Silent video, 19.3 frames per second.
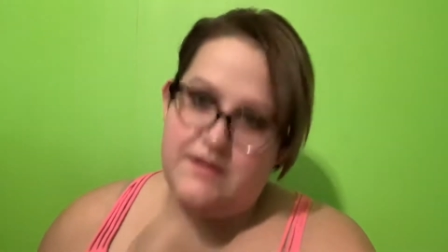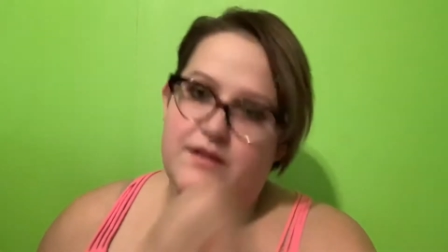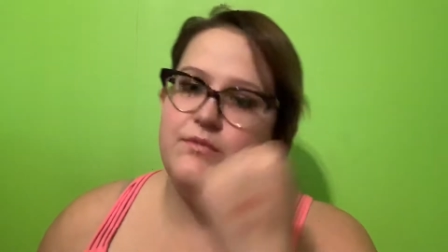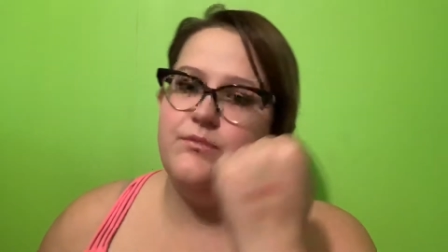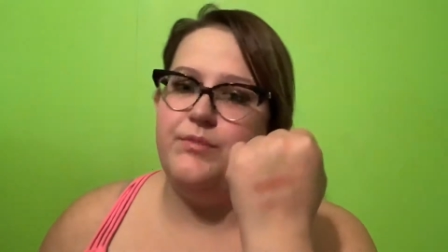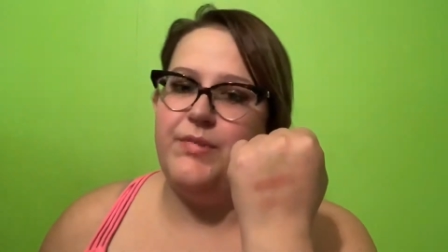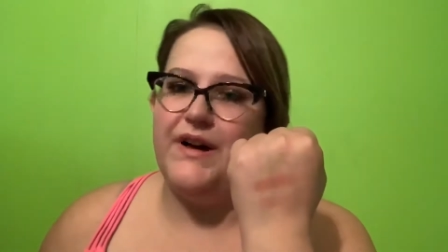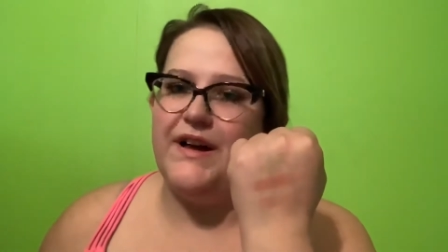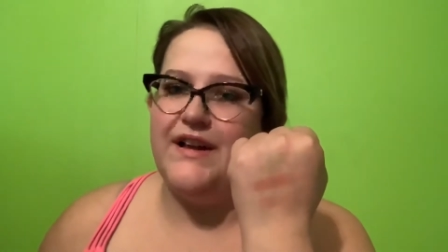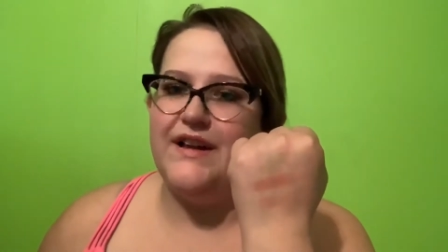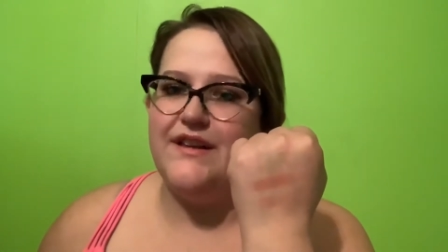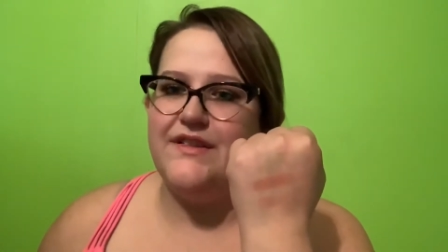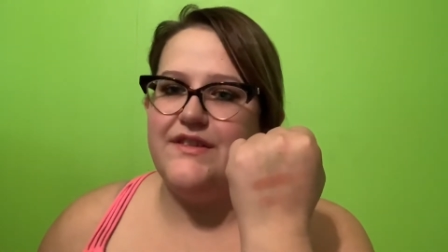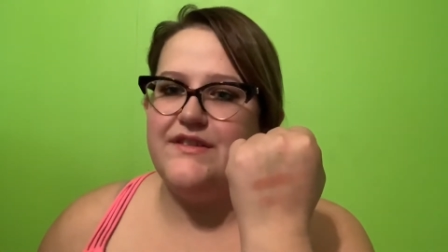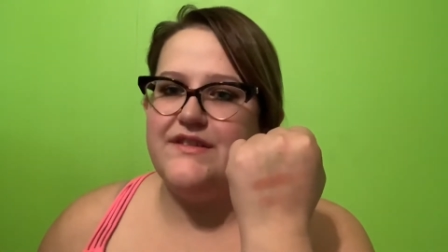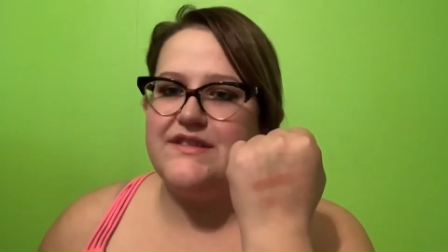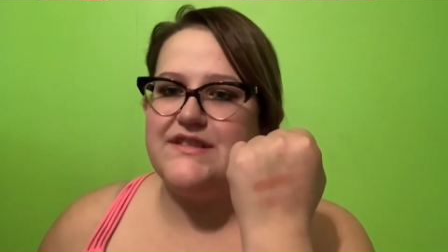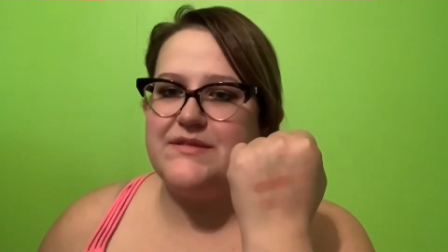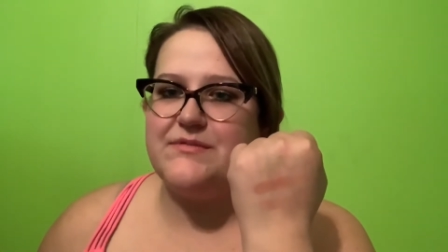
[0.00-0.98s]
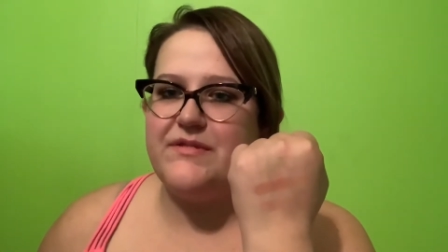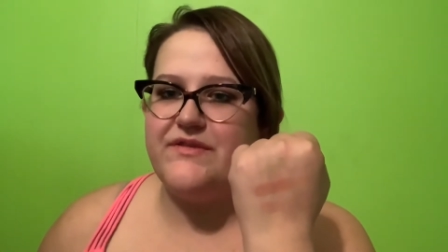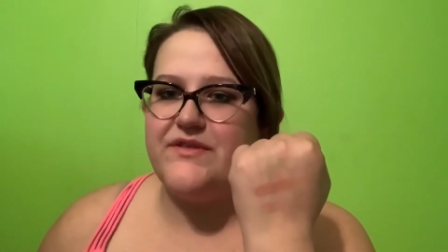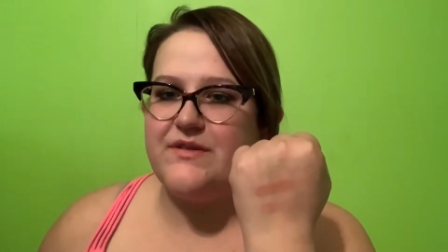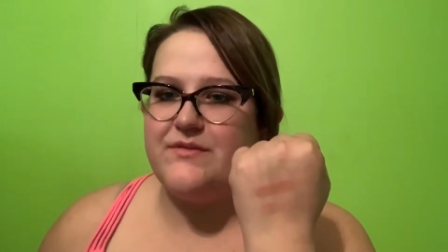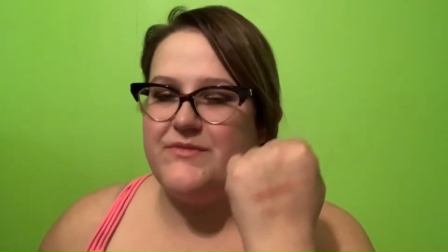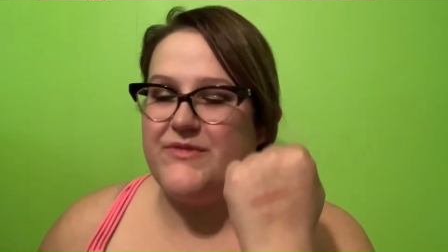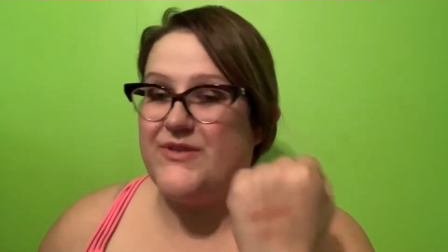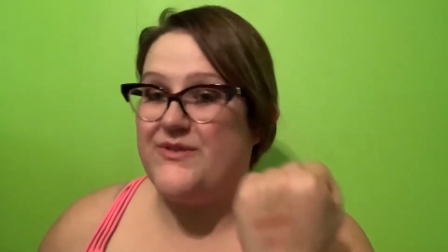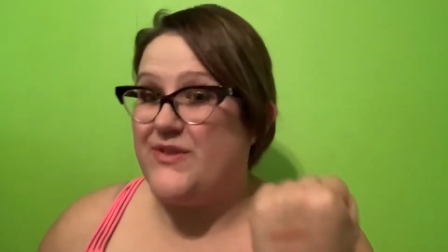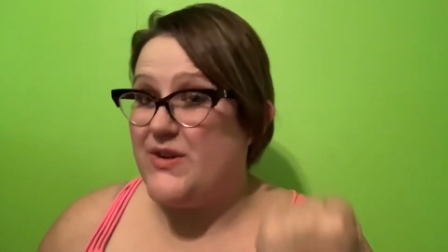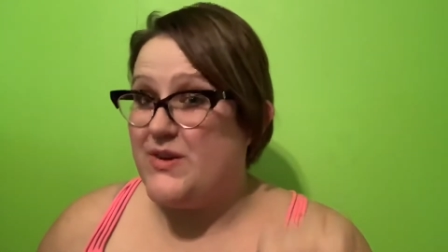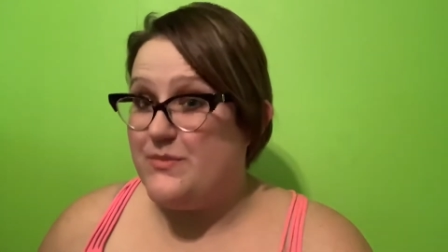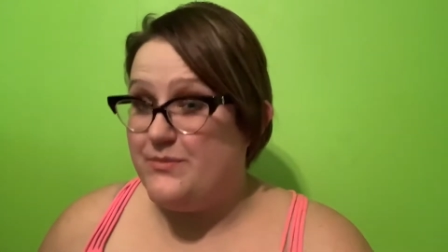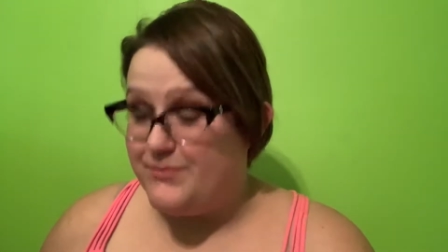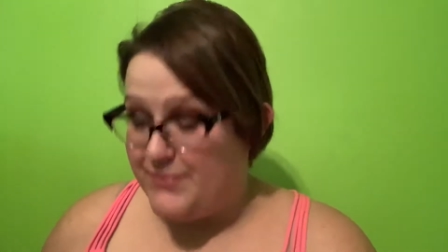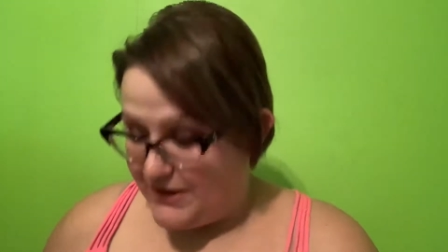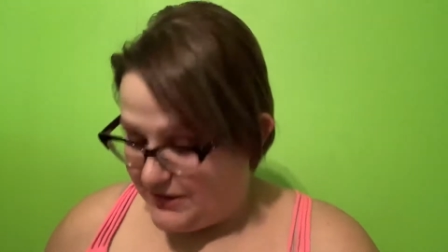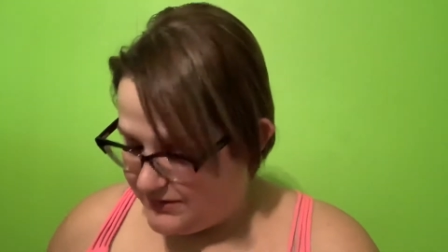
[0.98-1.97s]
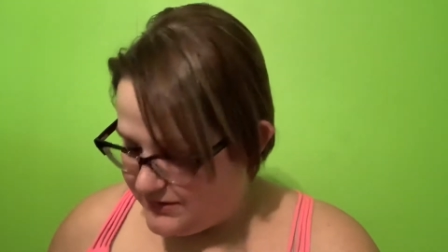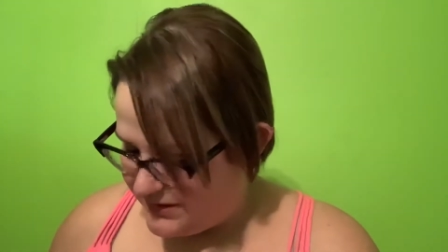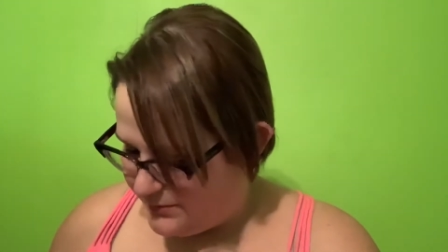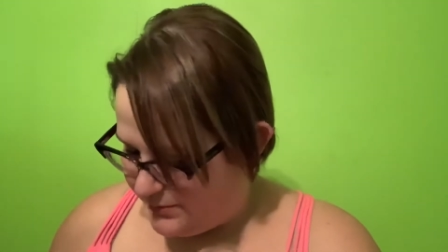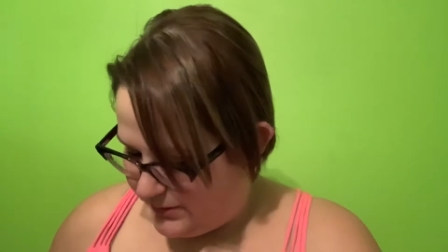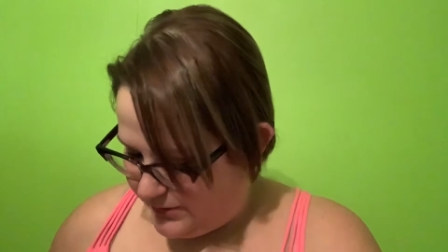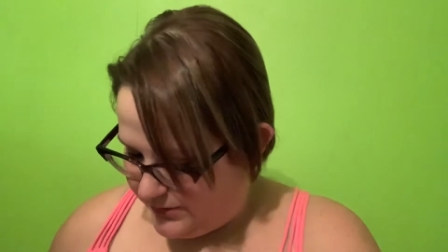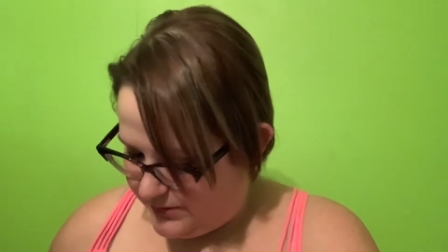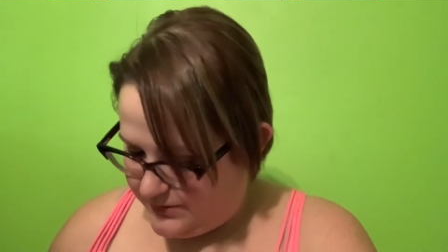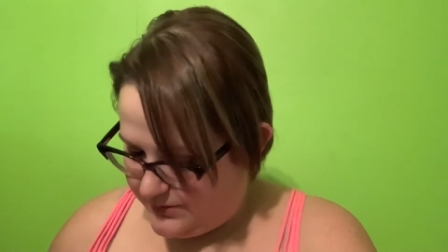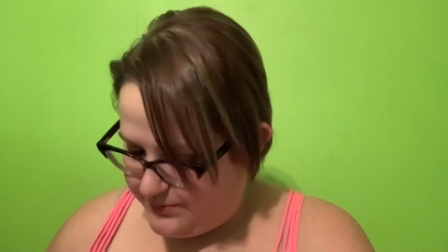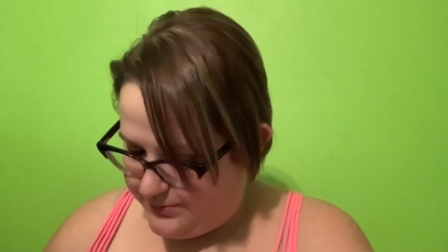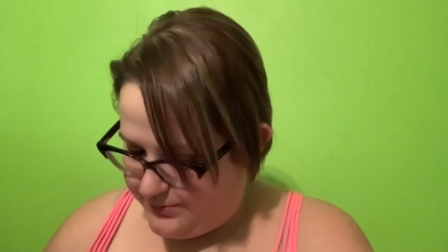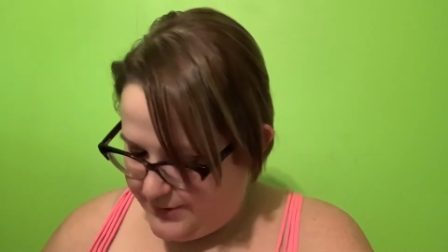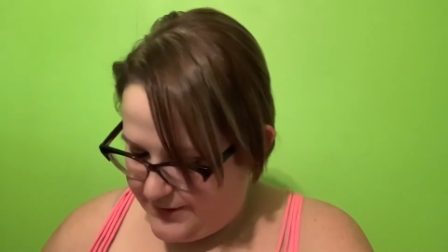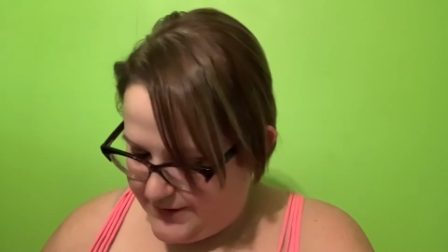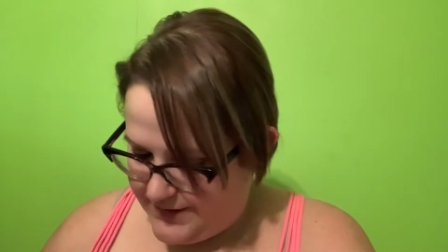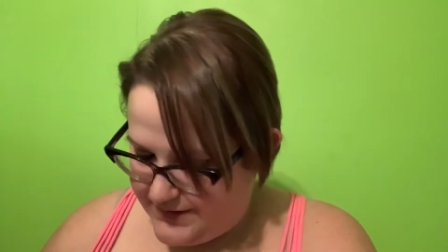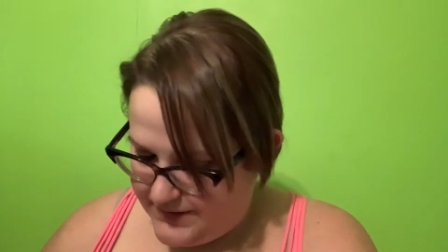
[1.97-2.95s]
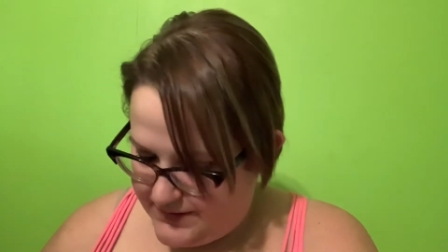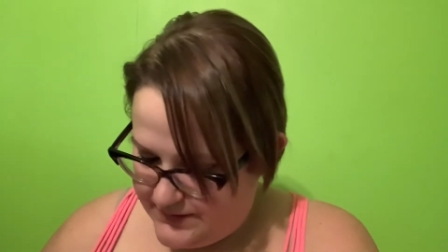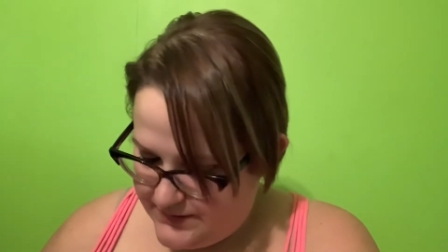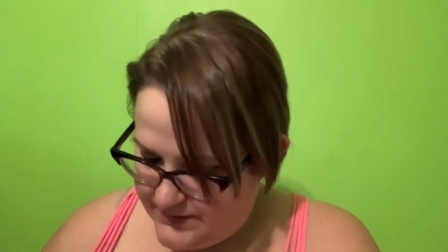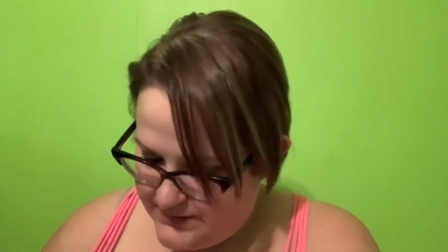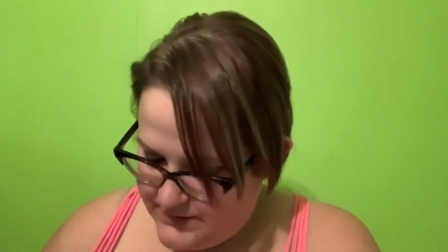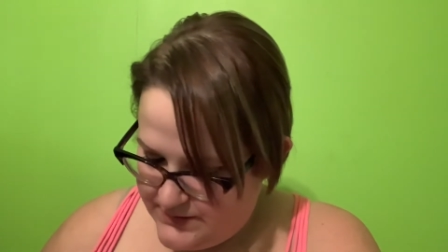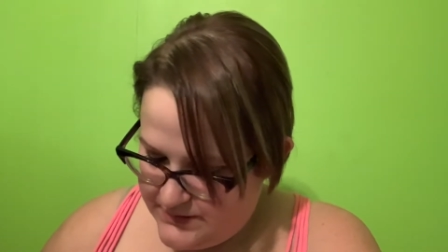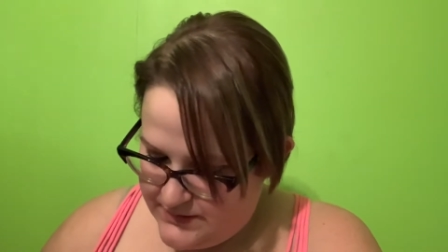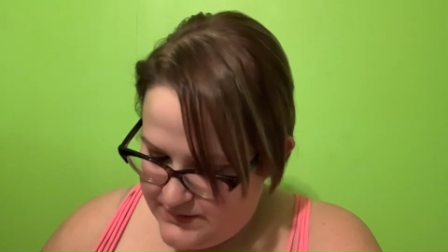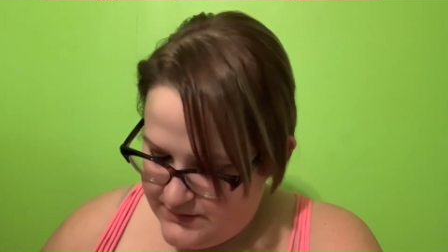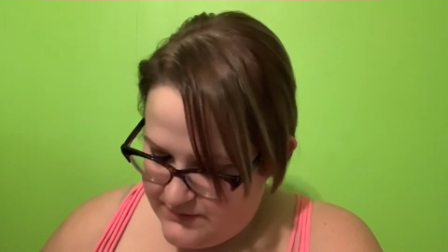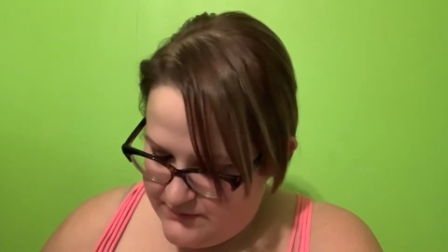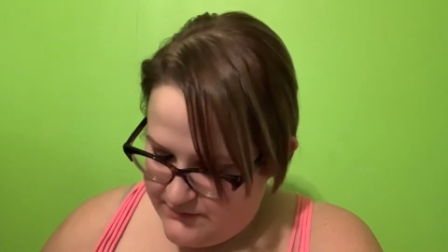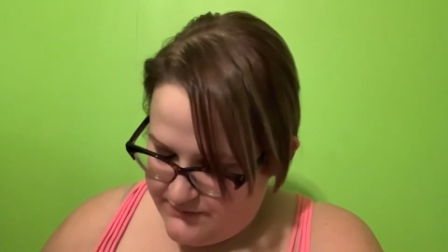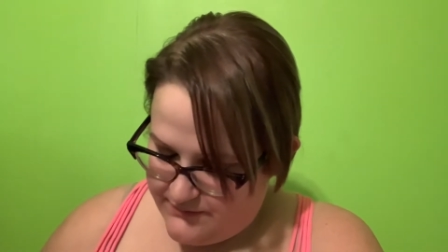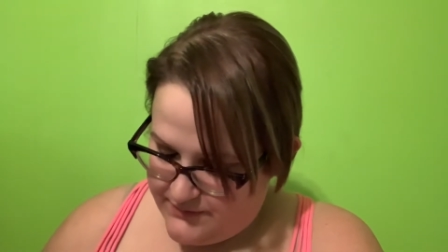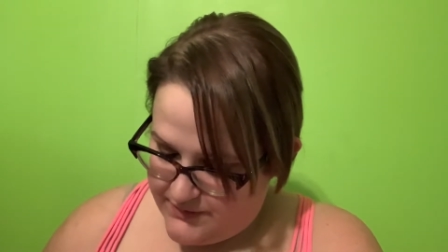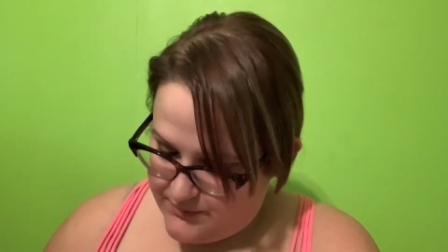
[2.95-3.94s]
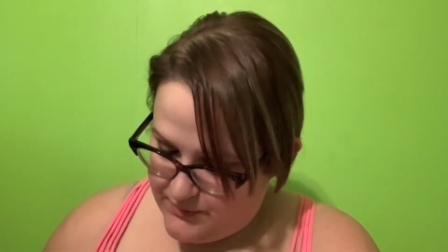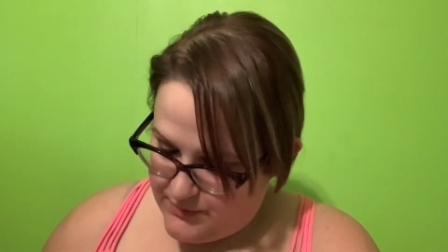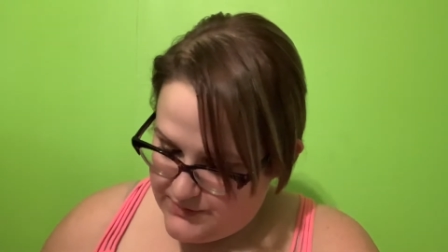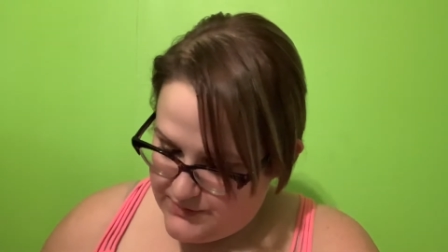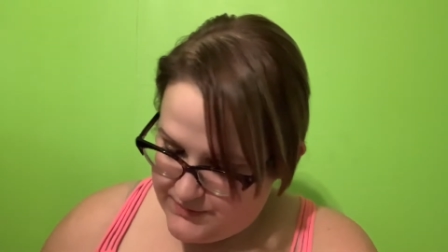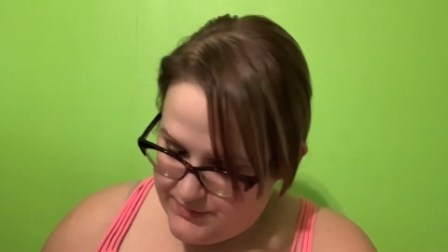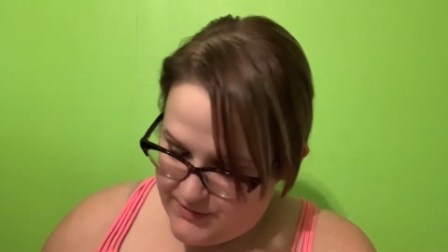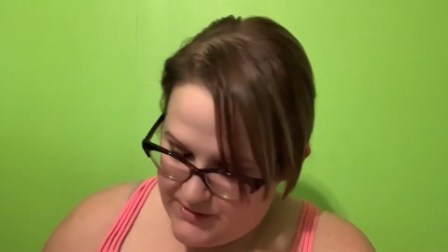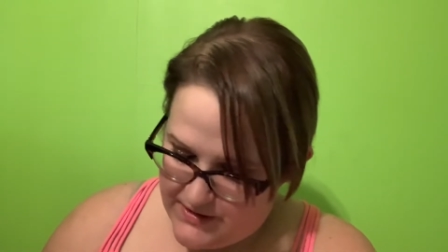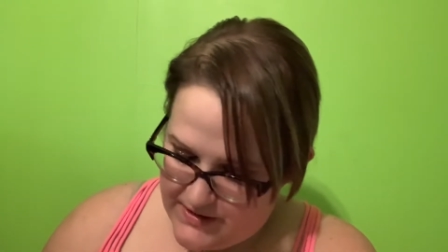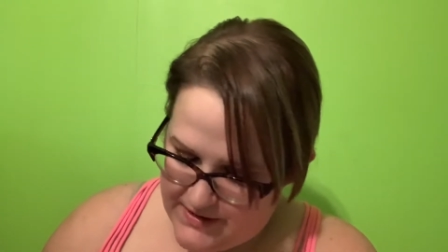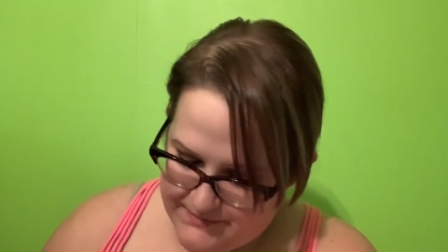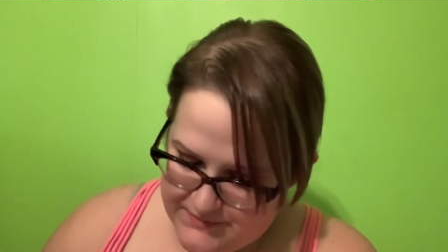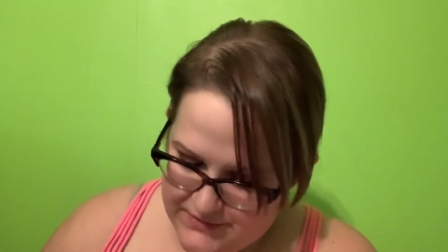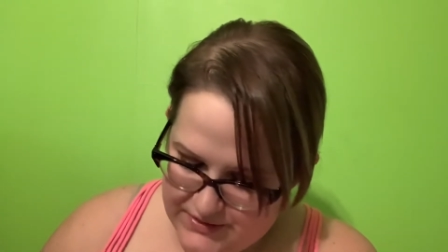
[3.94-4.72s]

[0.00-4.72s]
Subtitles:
But some of them, they're very buildable, but for the most part, I'm